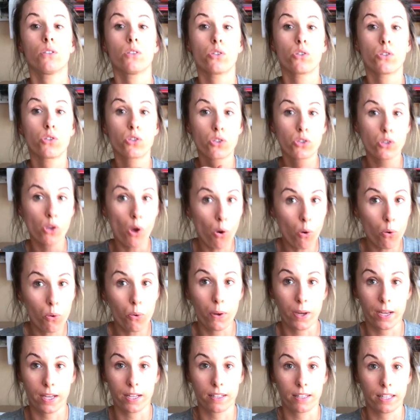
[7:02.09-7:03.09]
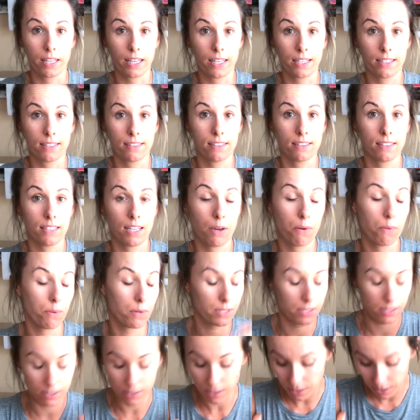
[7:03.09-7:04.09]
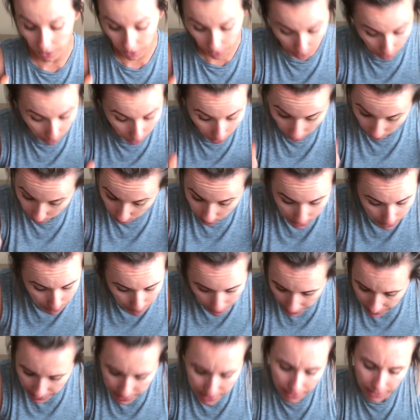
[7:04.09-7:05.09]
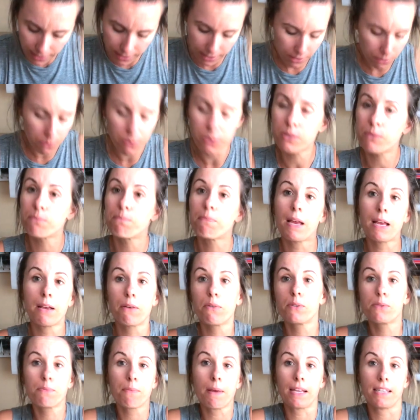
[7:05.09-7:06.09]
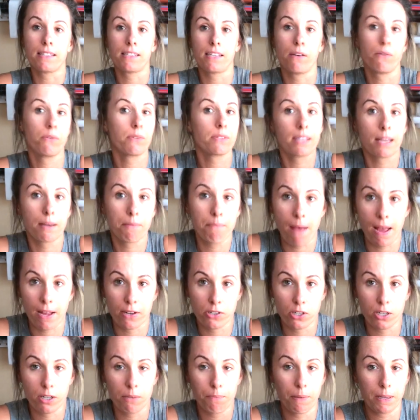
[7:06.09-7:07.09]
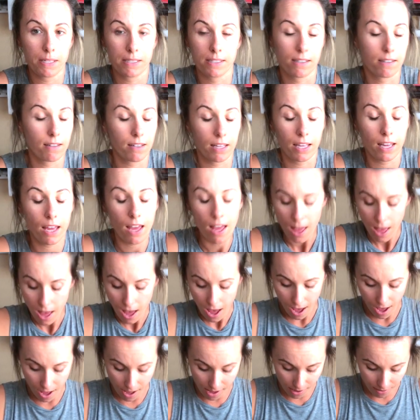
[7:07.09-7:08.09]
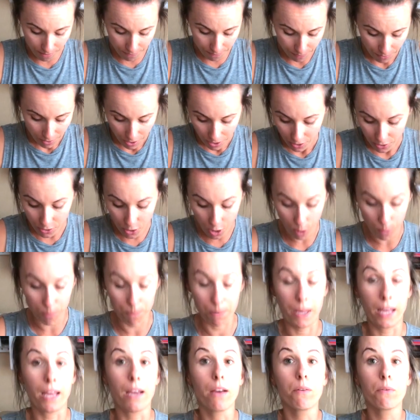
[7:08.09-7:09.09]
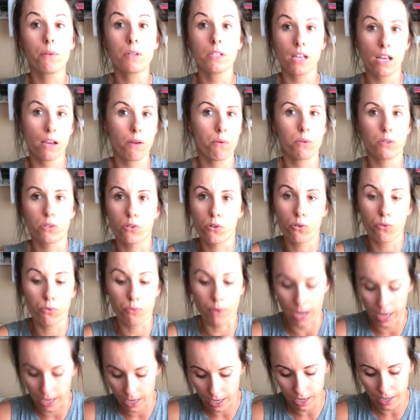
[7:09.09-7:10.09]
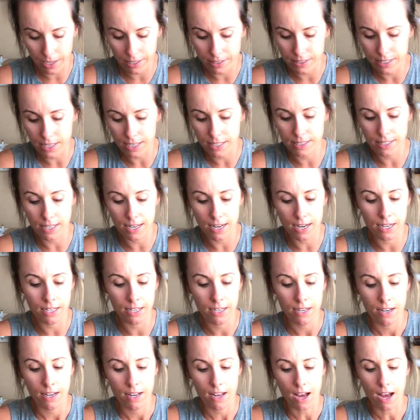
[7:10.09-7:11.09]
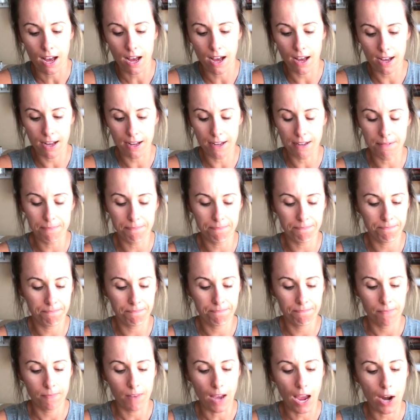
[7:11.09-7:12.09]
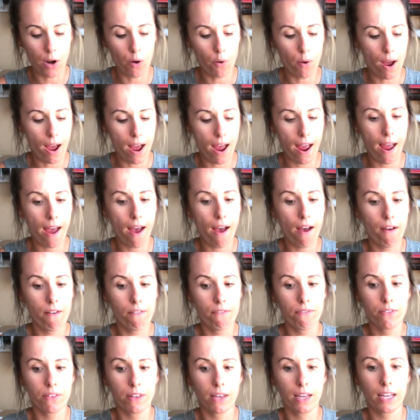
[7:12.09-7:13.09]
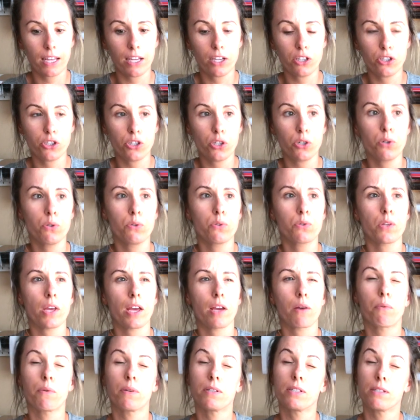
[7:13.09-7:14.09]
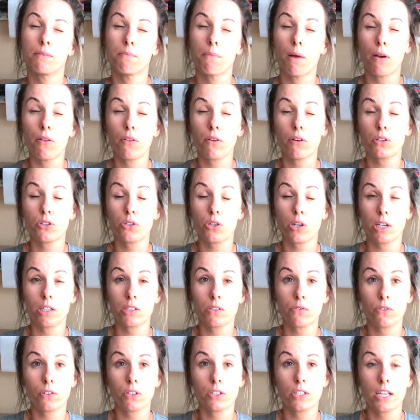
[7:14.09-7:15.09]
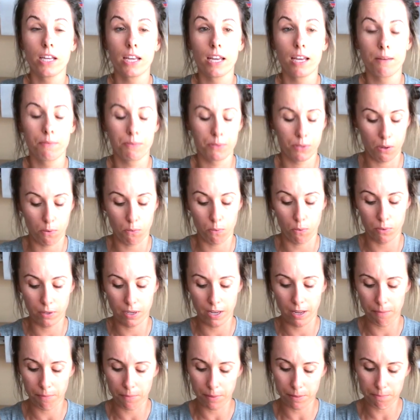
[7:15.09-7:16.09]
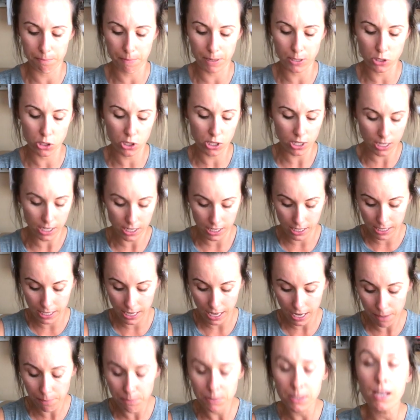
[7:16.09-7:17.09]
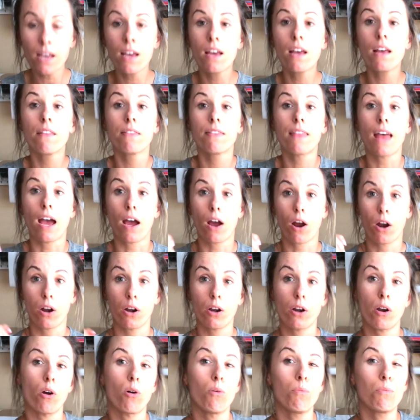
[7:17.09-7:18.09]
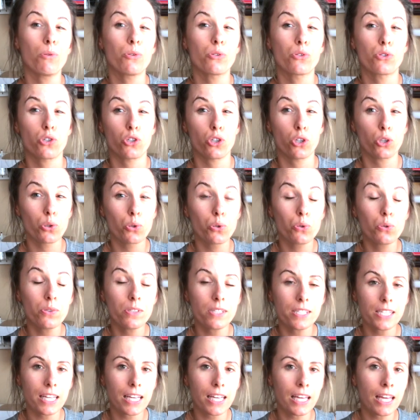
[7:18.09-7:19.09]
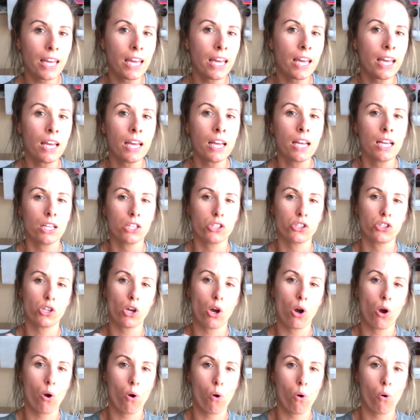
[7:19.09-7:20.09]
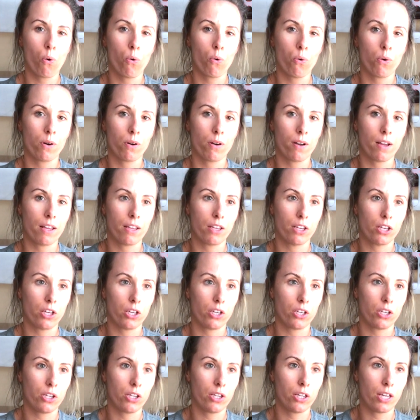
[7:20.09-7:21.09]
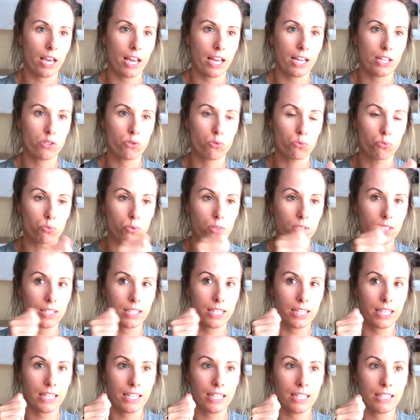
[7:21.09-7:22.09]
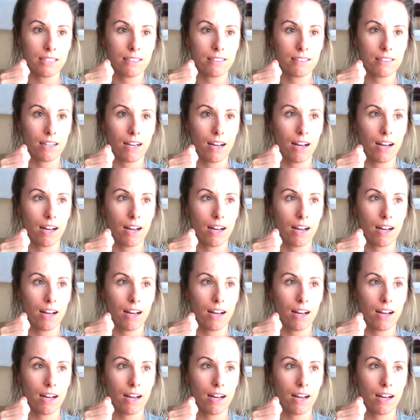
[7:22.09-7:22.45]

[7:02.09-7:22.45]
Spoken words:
so quickly. It was amazing. It was amazing. It was like magic, basically. No, but it was great. It doesn't. I don't have the issues like with some other transfer tapes. I won't mention any names that are almost too sticky. So it's really